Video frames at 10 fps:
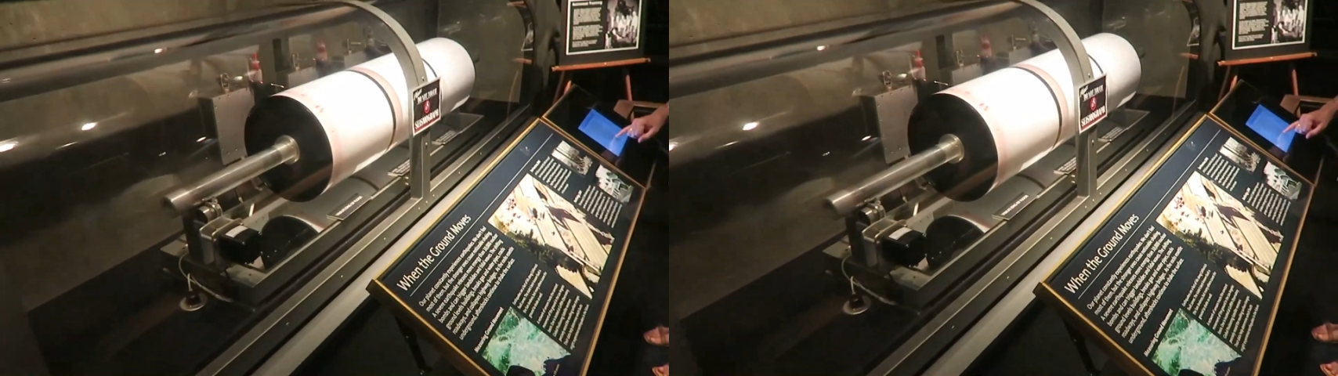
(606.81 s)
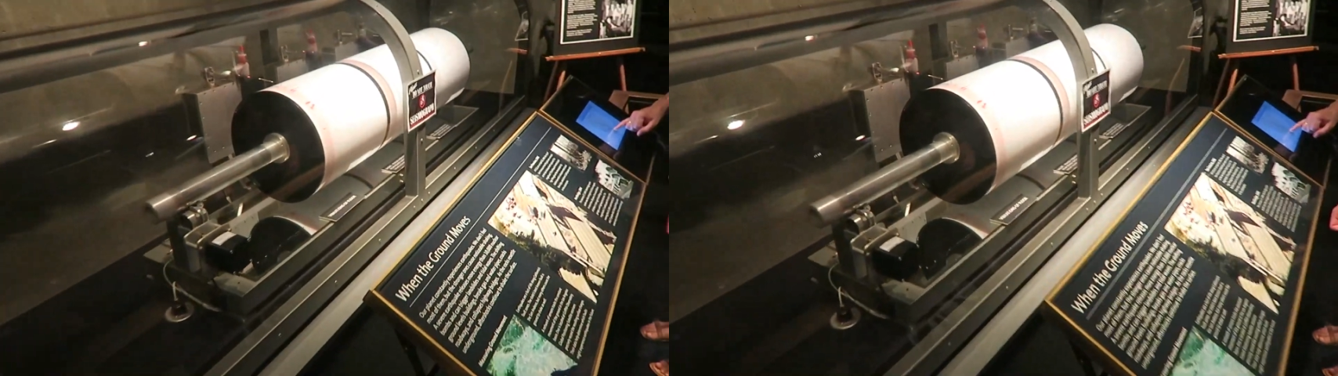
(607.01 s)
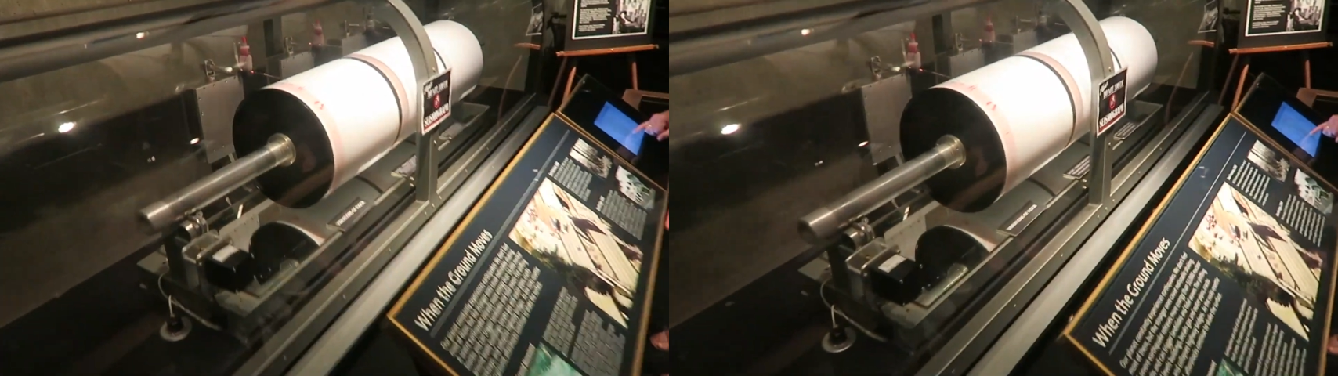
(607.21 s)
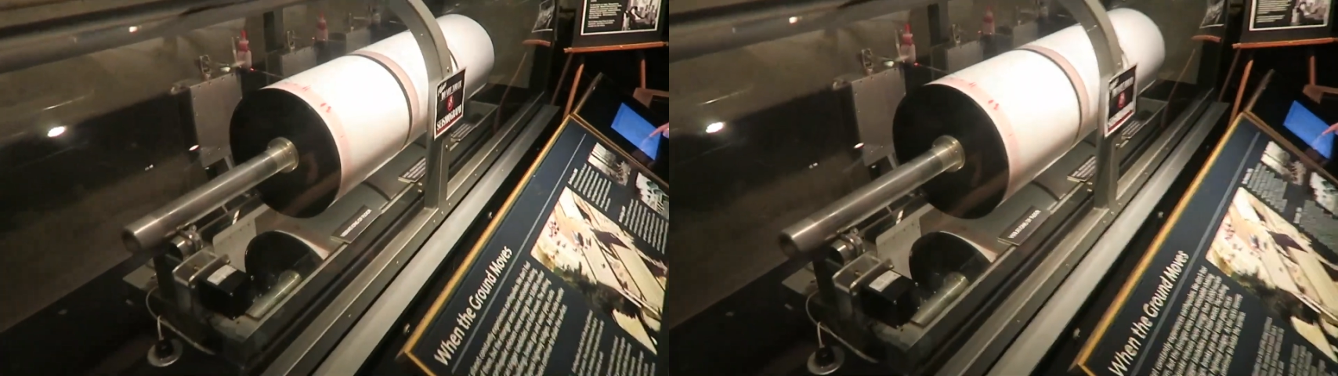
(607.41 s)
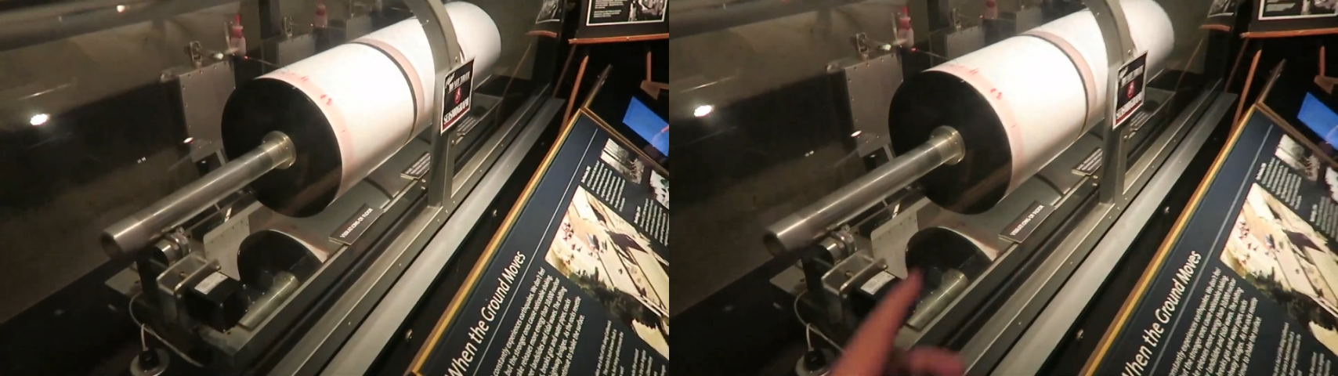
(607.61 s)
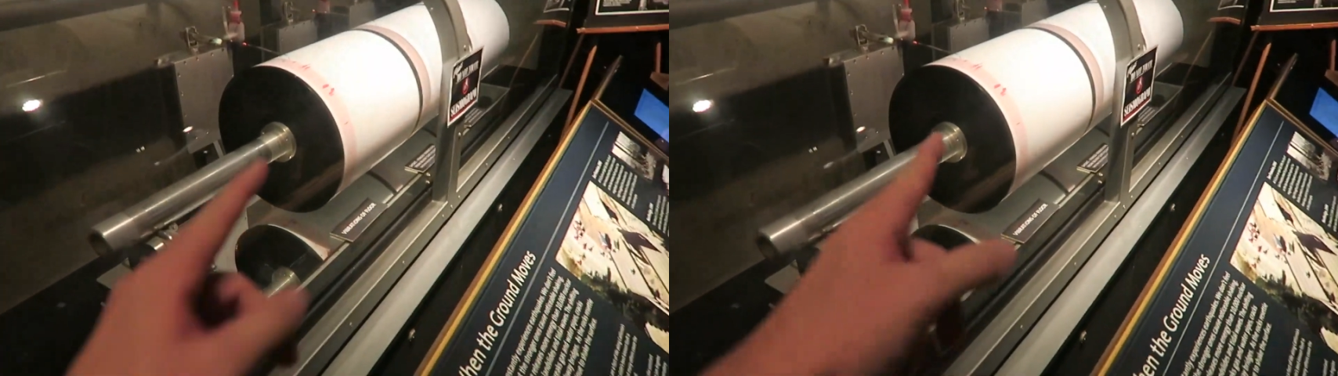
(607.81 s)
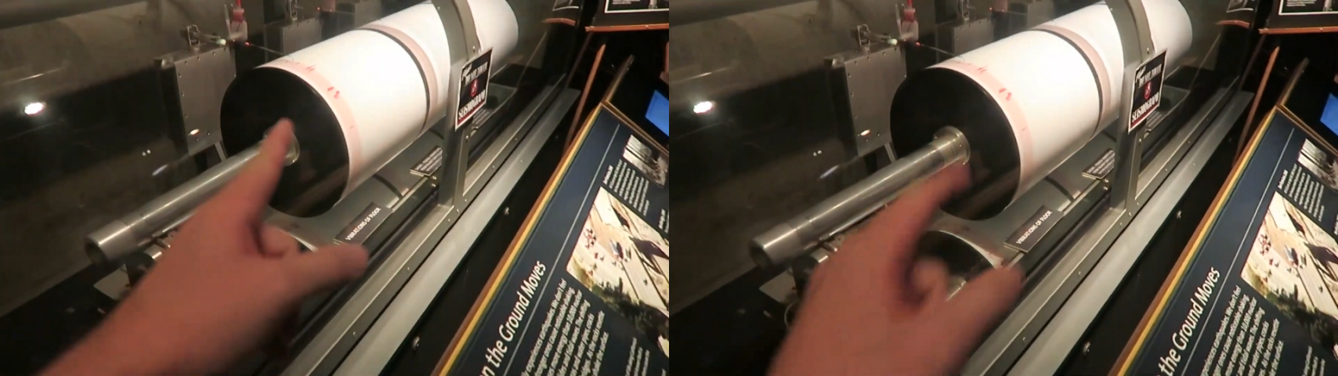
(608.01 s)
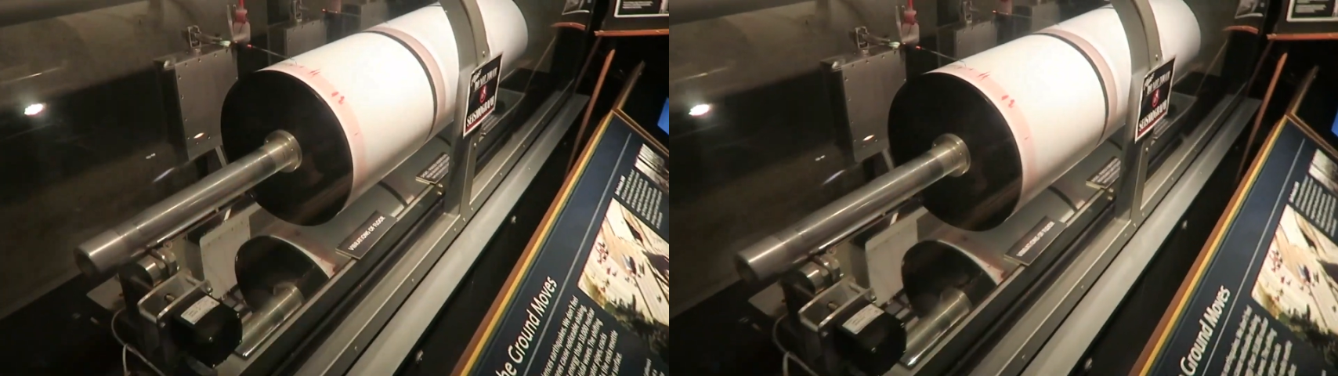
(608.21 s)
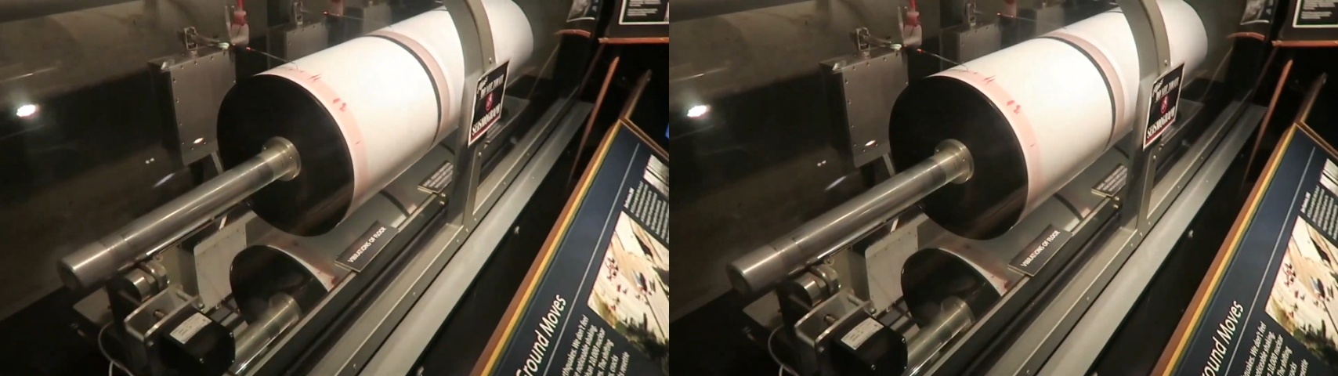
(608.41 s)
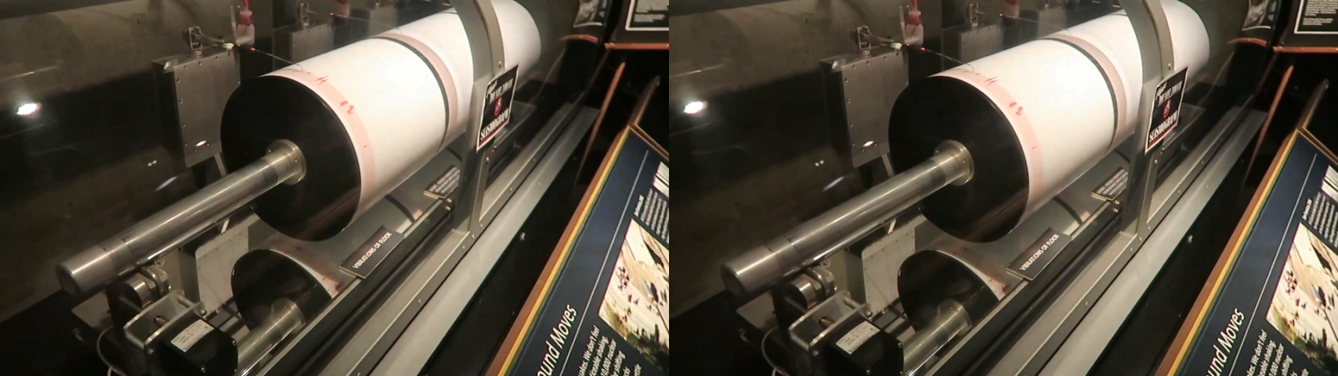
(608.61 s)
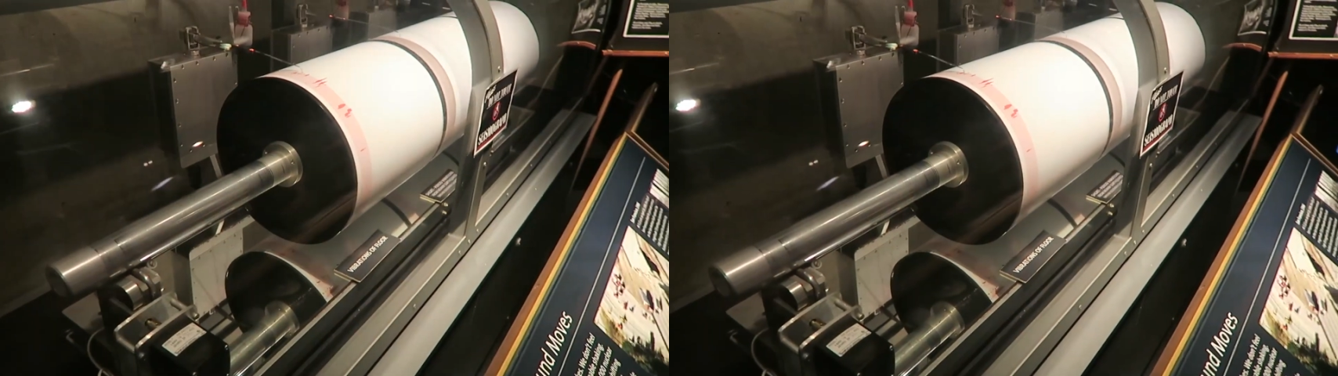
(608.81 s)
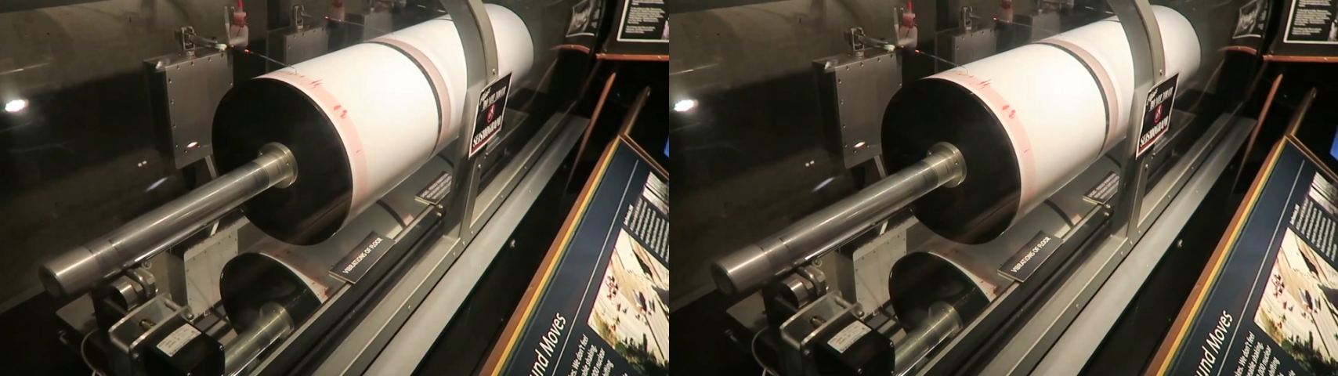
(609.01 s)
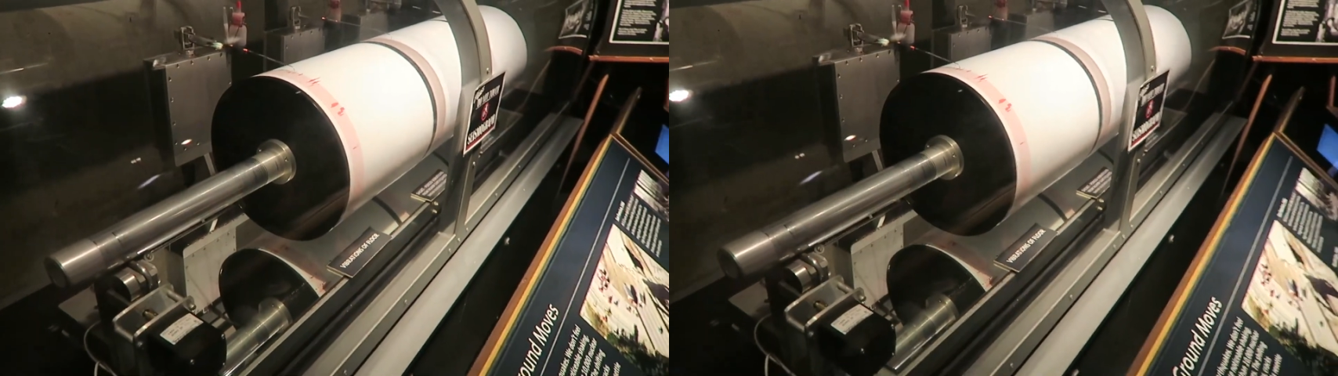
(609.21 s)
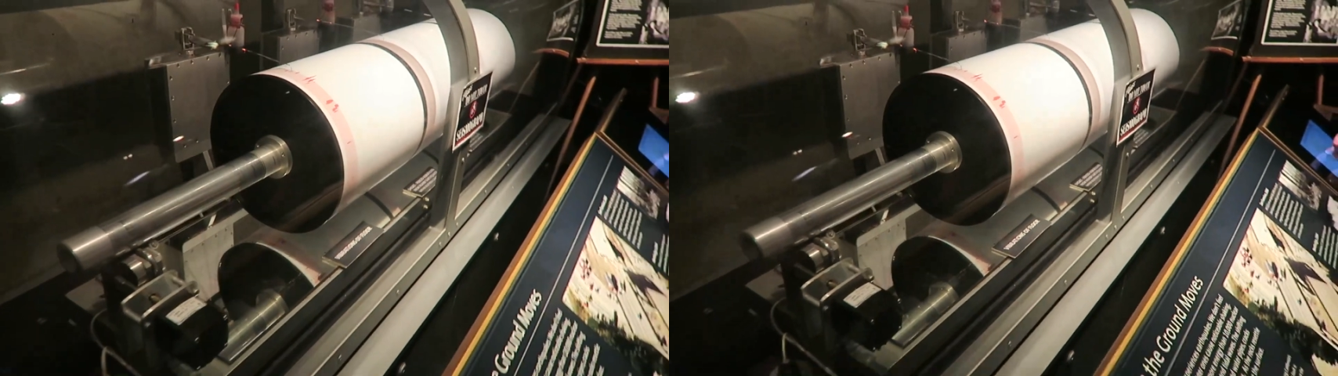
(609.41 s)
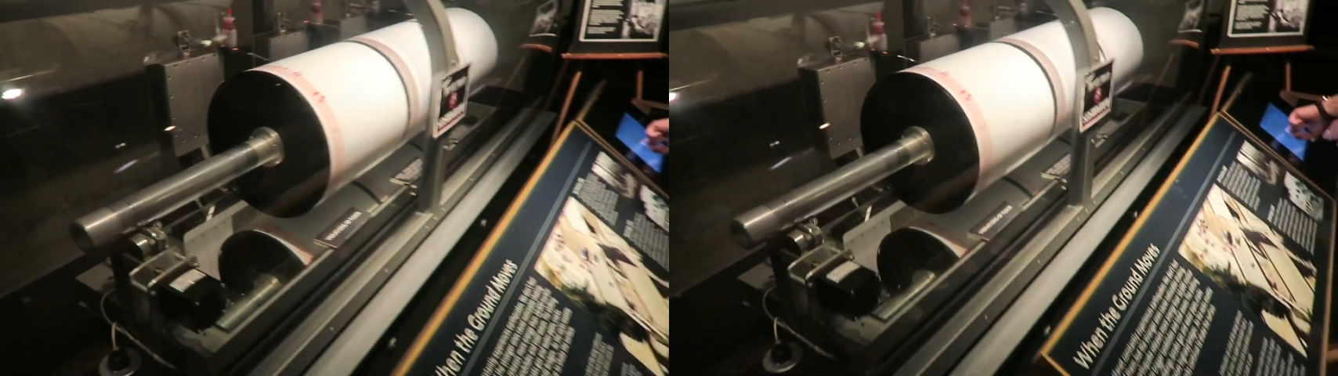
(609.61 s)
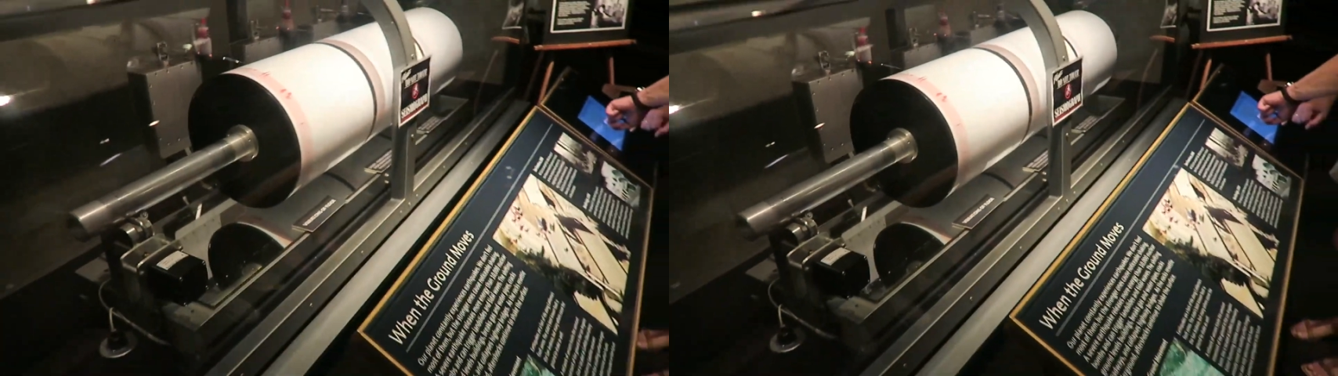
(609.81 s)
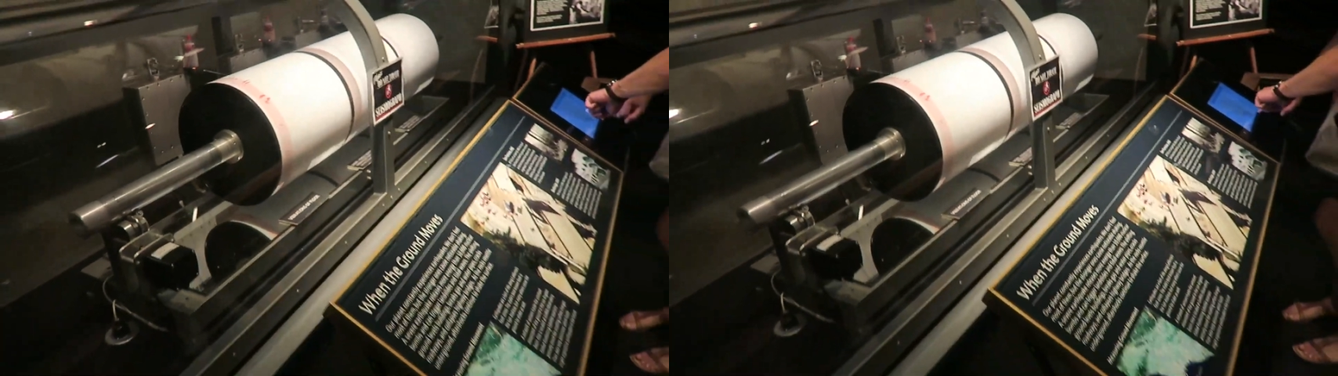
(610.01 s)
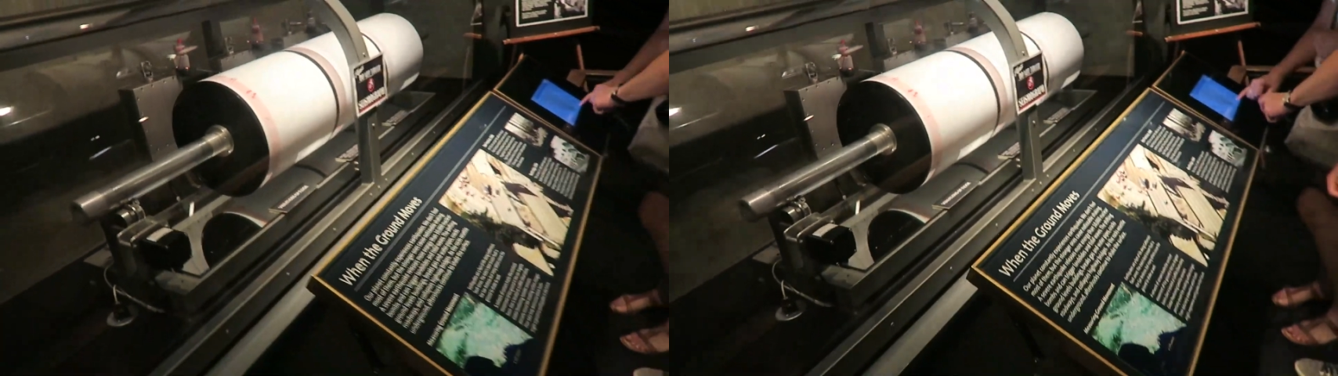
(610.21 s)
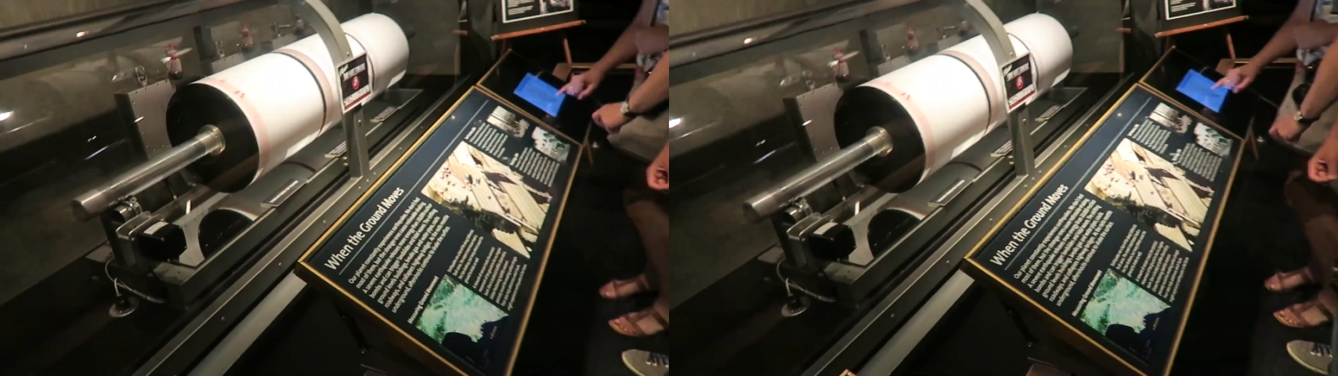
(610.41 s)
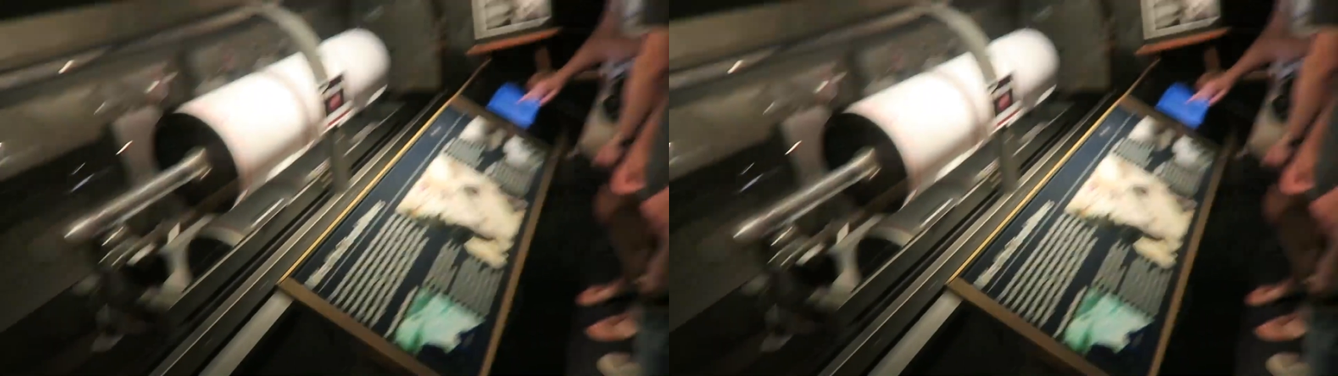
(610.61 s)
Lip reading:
(no speaker visible)